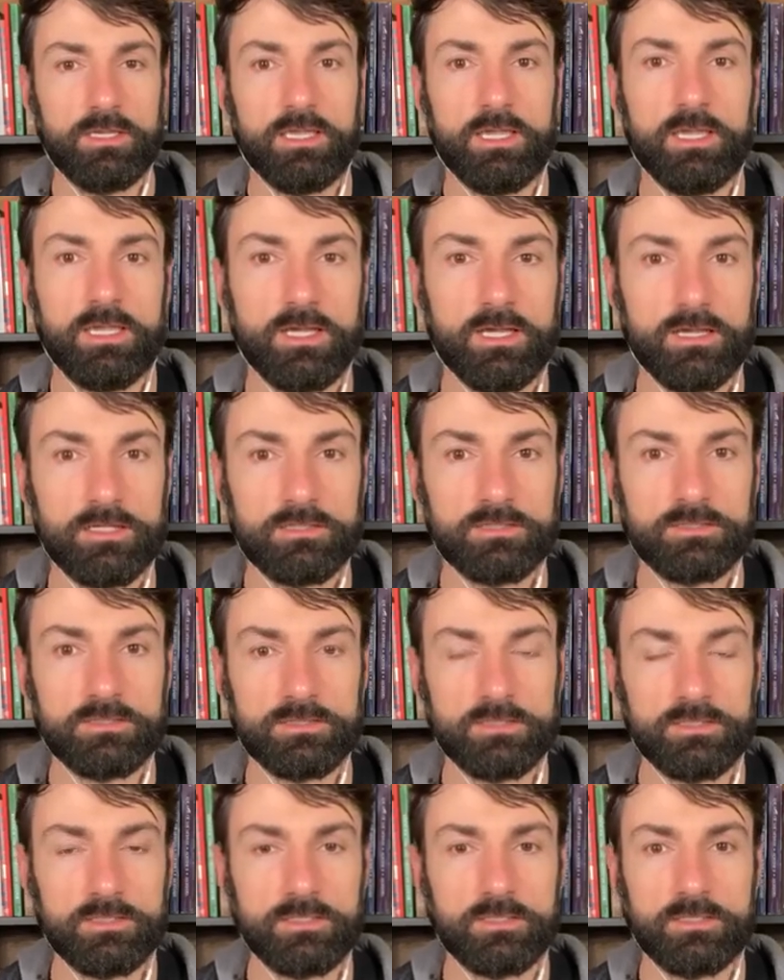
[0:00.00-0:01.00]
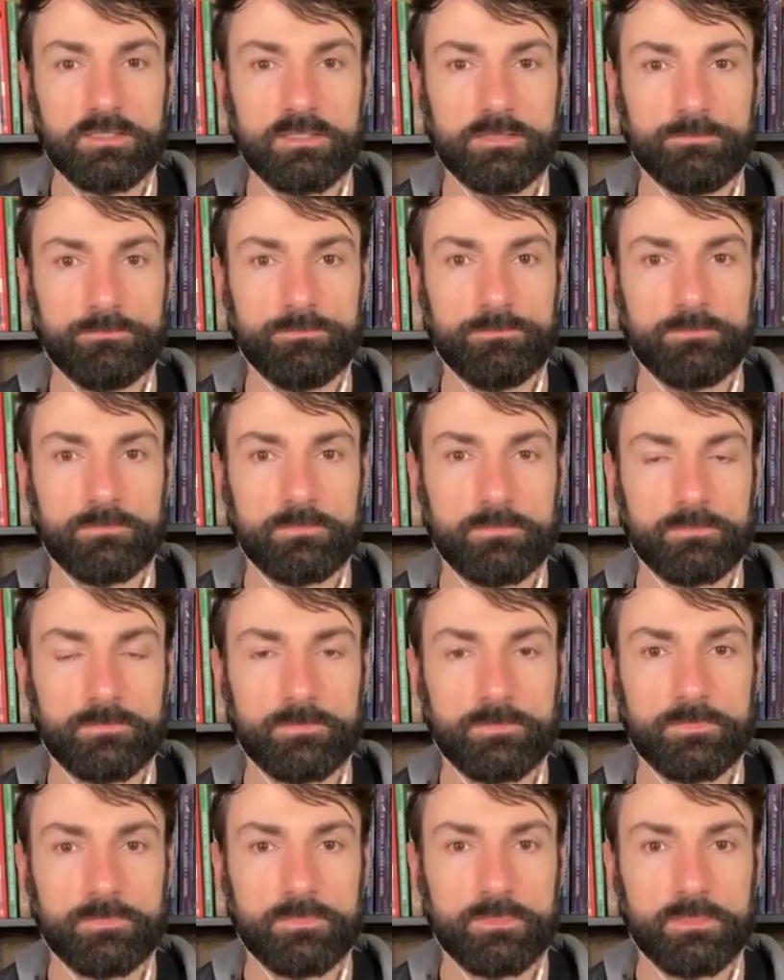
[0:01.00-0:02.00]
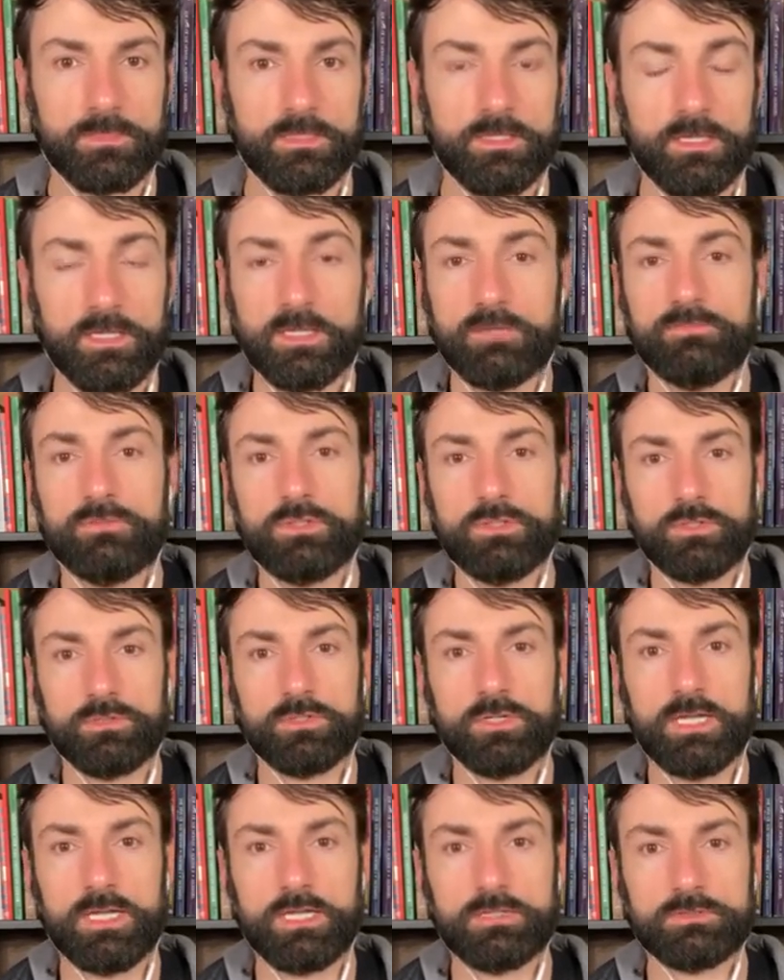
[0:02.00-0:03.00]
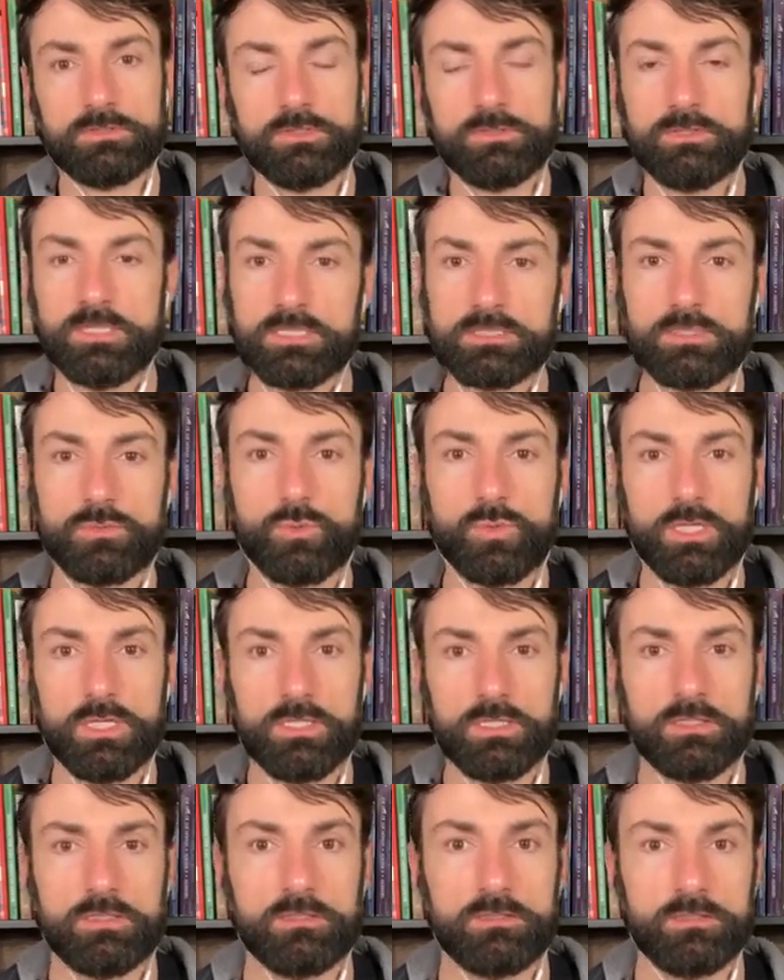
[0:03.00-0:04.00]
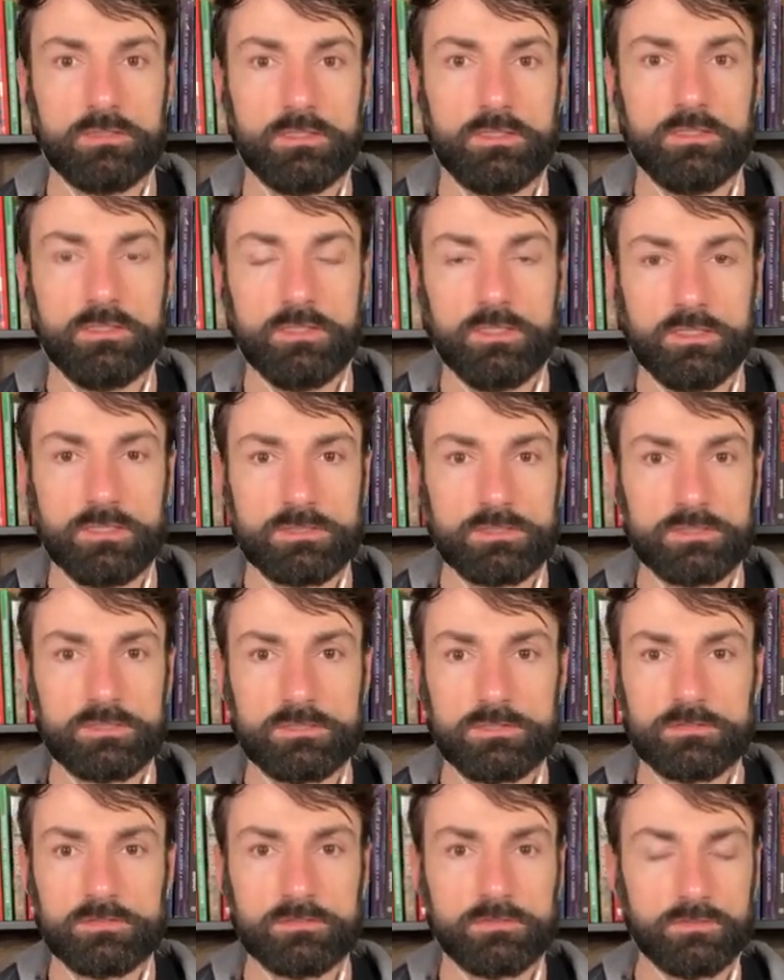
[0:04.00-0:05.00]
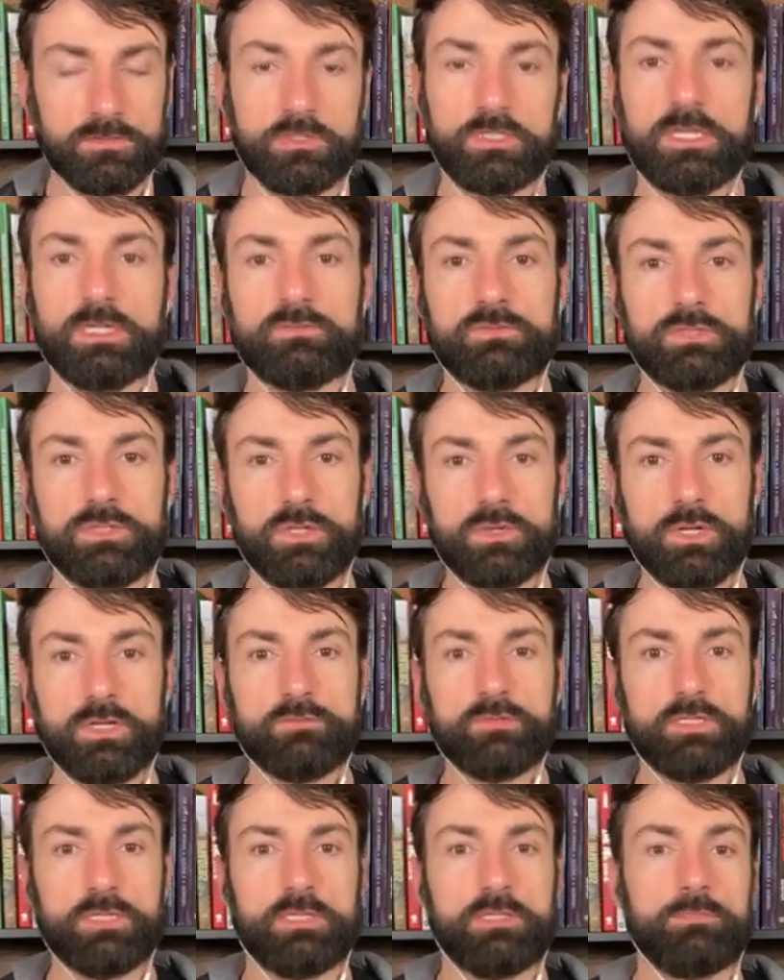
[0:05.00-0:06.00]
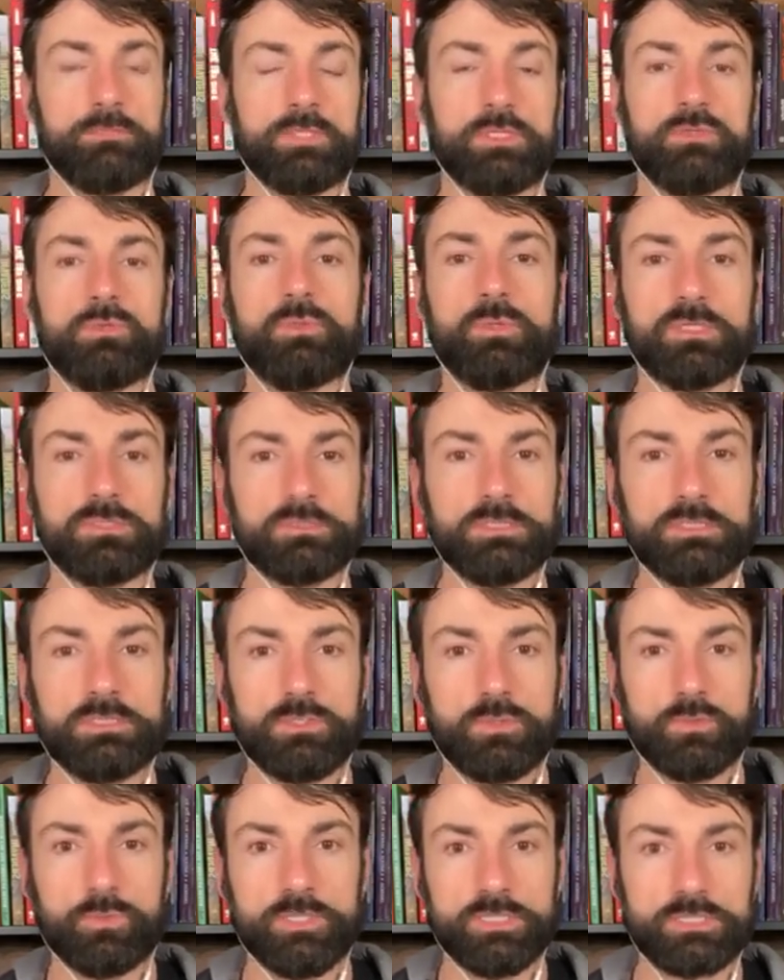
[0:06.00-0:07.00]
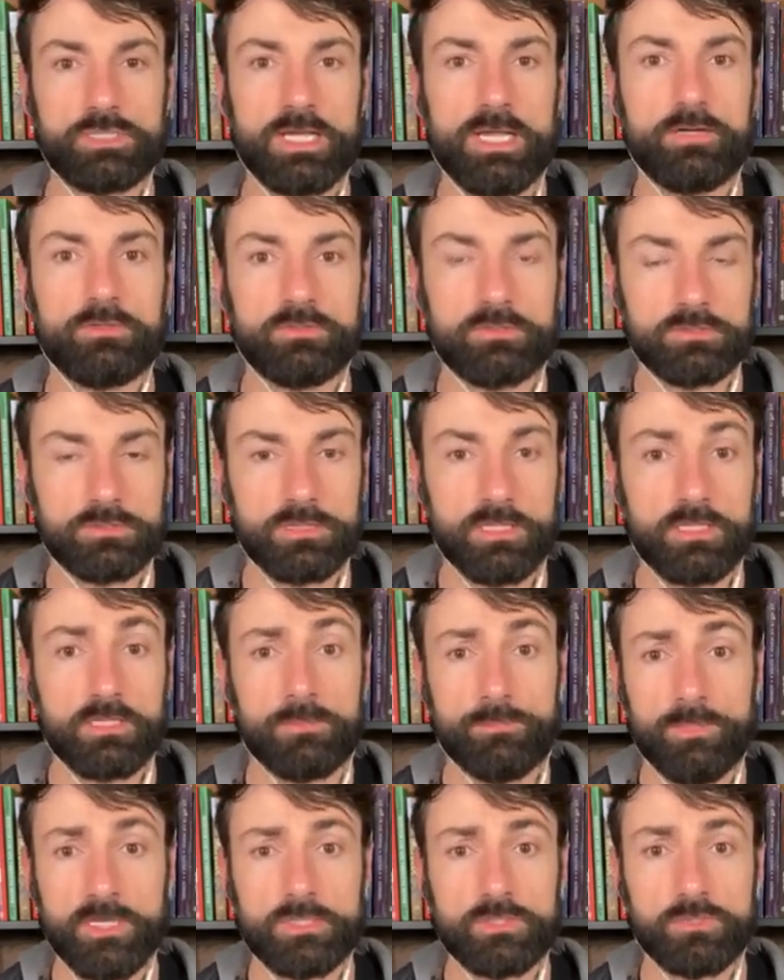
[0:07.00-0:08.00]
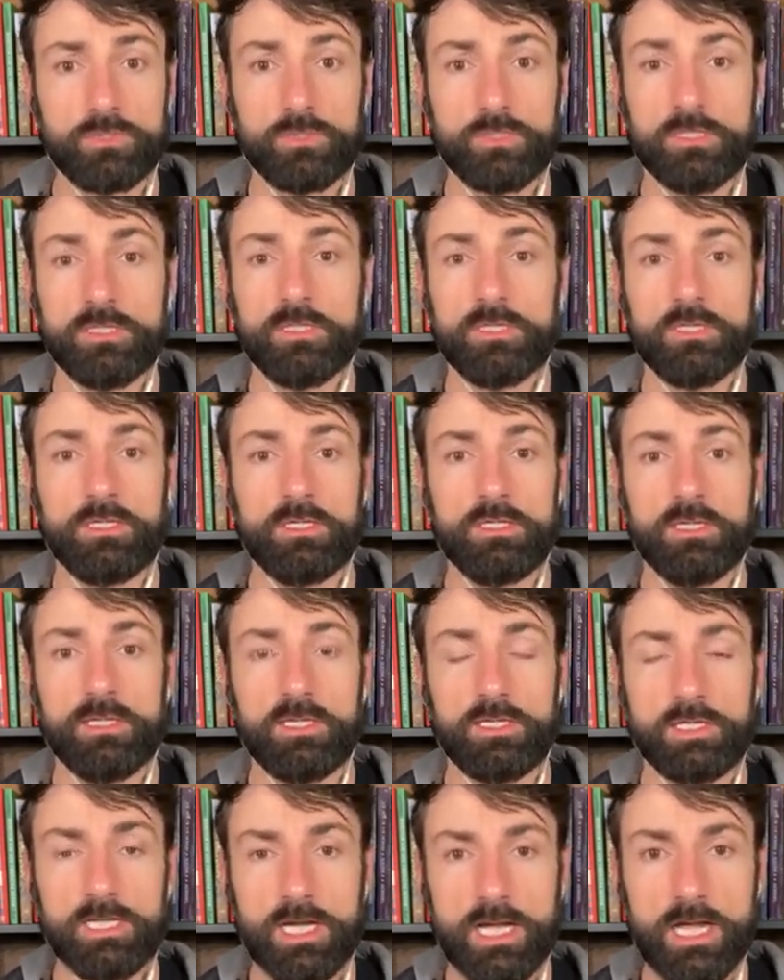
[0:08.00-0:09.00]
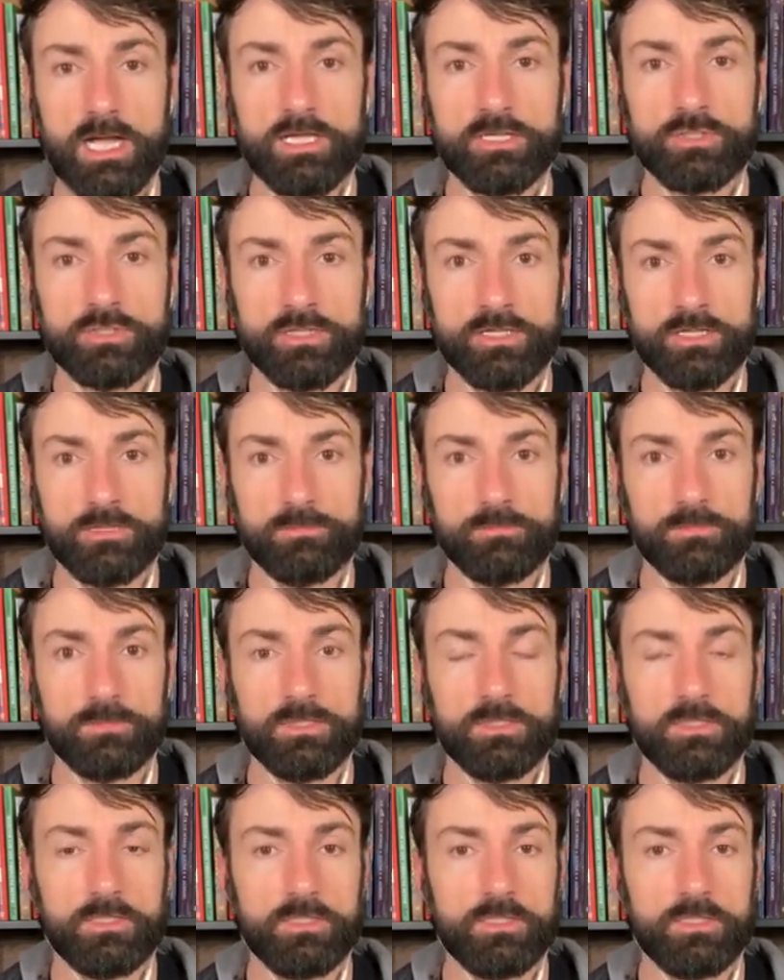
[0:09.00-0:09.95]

And um, if you don't know how to, that's okay it's you don't have to know everything but you will need to reach out to like a mentor and hire them